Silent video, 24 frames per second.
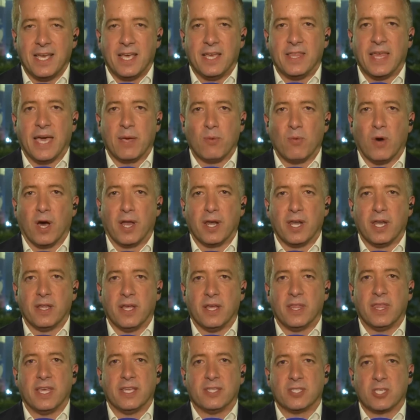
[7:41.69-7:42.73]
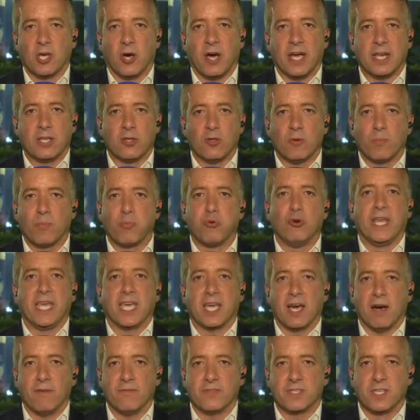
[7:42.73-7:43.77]
they won the title pretty
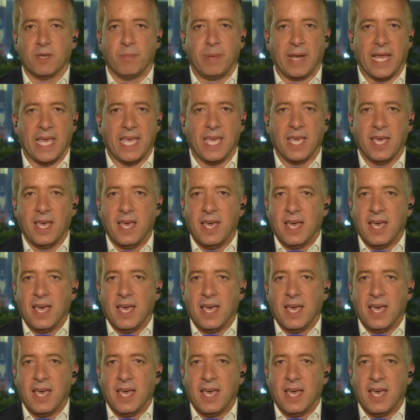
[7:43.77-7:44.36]
comfortably.